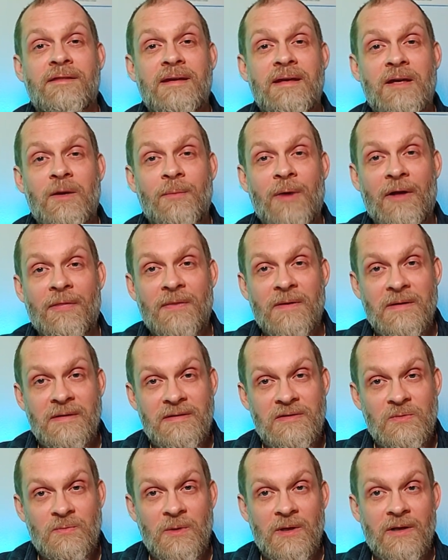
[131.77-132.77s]
Think about the
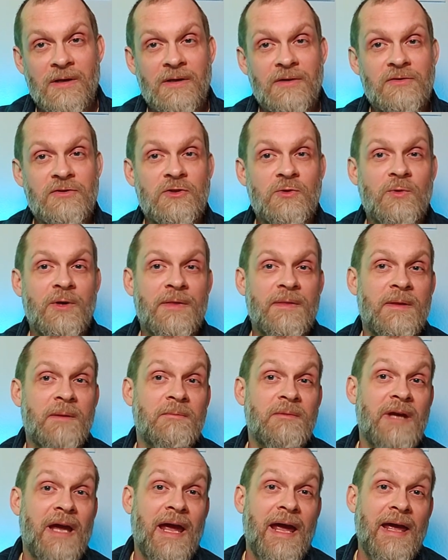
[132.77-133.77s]
experience you want
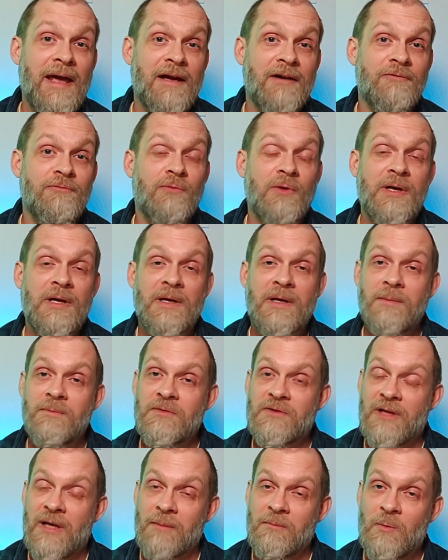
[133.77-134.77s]
them to have when it
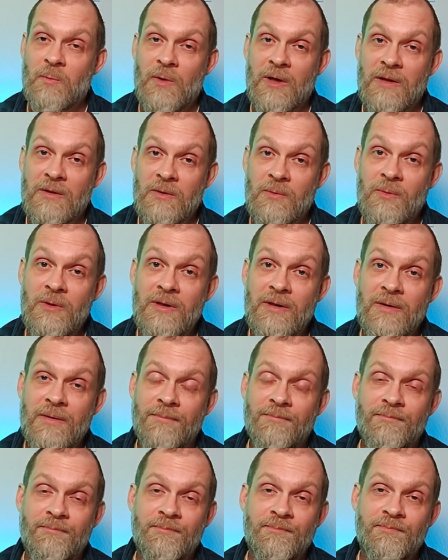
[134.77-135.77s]
comes time to pay their
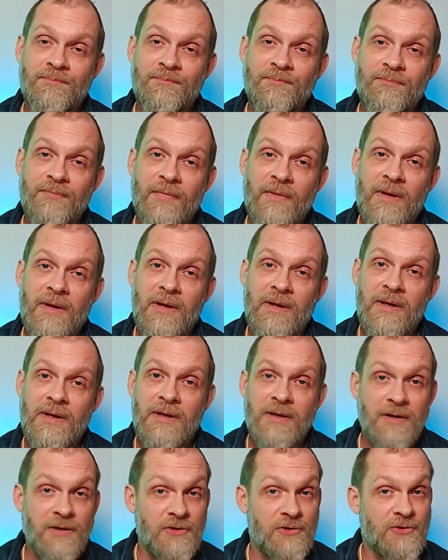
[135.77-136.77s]
bill.
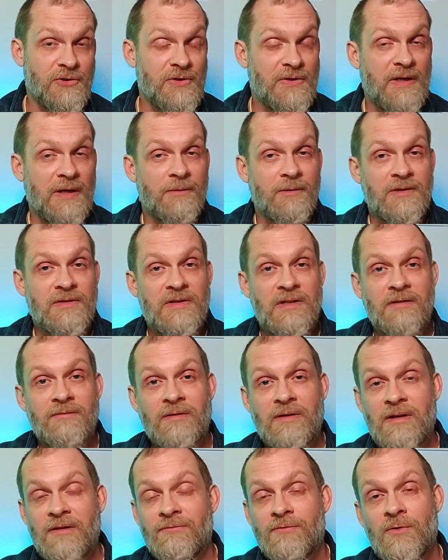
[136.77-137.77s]
Should they receive
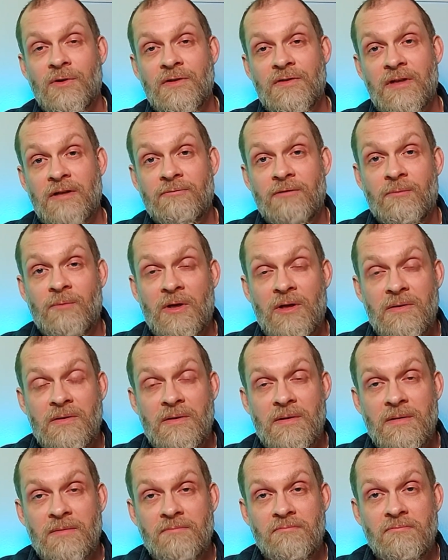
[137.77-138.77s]
an invoice every month?
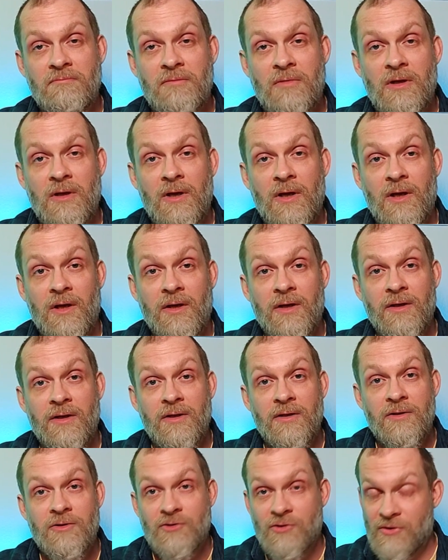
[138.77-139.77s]

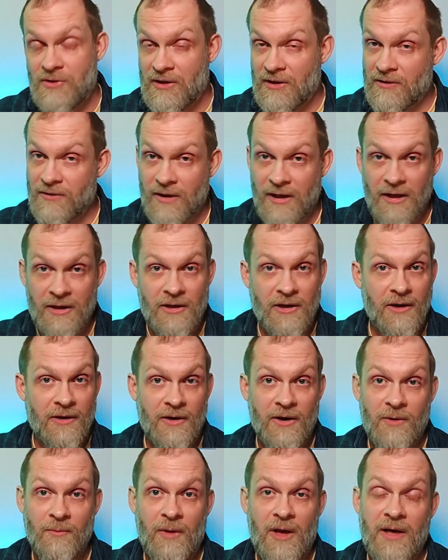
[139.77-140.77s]
Should their credit card
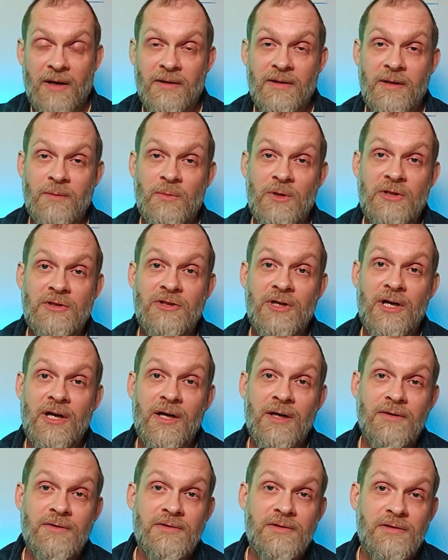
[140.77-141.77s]
automatically be
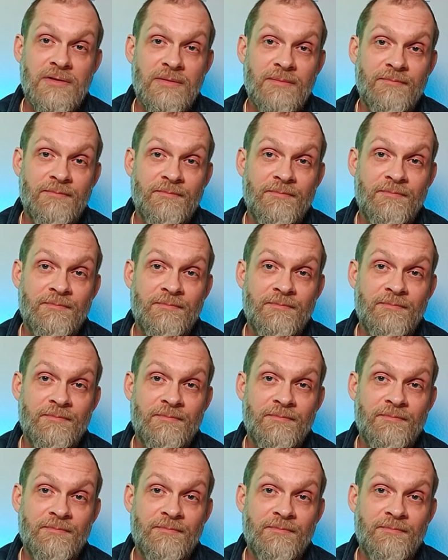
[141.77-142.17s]
charged?